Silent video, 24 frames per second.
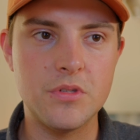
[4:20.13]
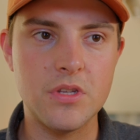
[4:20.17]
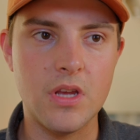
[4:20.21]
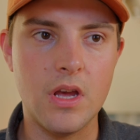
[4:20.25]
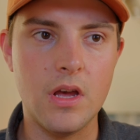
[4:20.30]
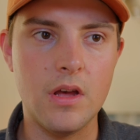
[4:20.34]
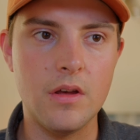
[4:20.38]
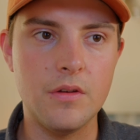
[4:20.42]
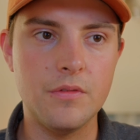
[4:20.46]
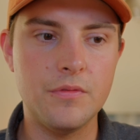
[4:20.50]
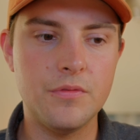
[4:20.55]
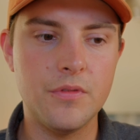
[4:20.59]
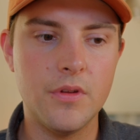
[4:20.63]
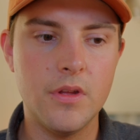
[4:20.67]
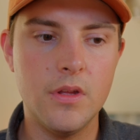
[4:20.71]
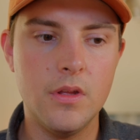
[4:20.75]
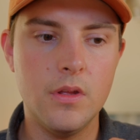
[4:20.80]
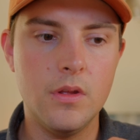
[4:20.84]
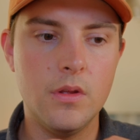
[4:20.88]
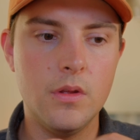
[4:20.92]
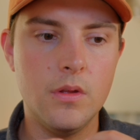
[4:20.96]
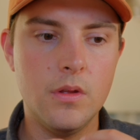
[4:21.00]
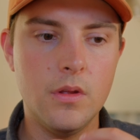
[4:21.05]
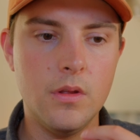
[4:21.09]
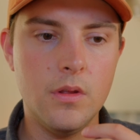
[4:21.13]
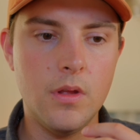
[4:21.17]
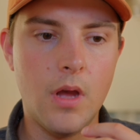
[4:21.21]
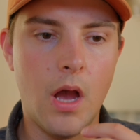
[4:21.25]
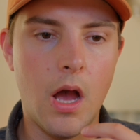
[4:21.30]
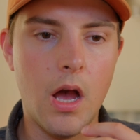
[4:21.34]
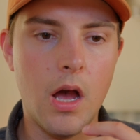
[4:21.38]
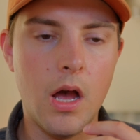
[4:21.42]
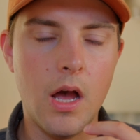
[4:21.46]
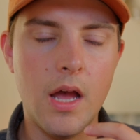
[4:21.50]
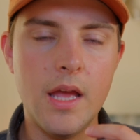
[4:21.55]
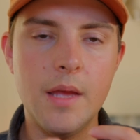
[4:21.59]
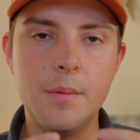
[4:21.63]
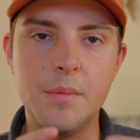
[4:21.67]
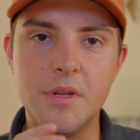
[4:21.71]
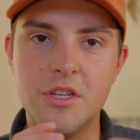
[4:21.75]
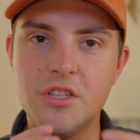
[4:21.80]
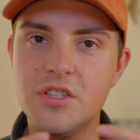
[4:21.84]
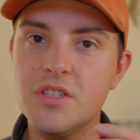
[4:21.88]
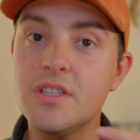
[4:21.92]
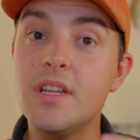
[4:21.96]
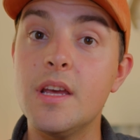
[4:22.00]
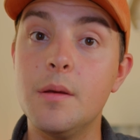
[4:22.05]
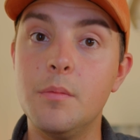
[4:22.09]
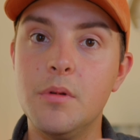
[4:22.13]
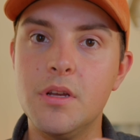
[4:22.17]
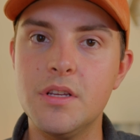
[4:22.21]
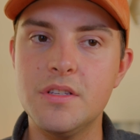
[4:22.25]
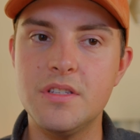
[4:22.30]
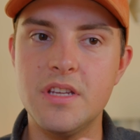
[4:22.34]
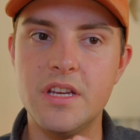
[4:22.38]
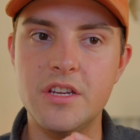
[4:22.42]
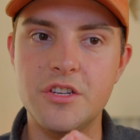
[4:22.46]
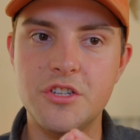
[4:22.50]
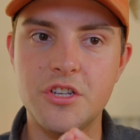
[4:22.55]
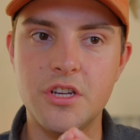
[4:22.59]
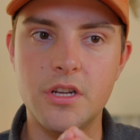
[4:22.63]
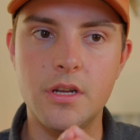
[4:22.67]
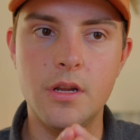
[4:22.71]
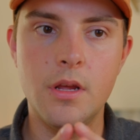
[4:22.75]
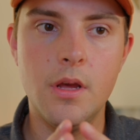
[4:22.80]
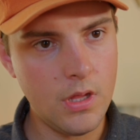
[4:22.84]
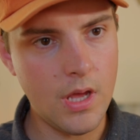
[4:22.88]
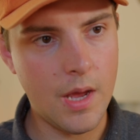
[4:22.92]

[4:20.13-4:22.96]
of image stabilization.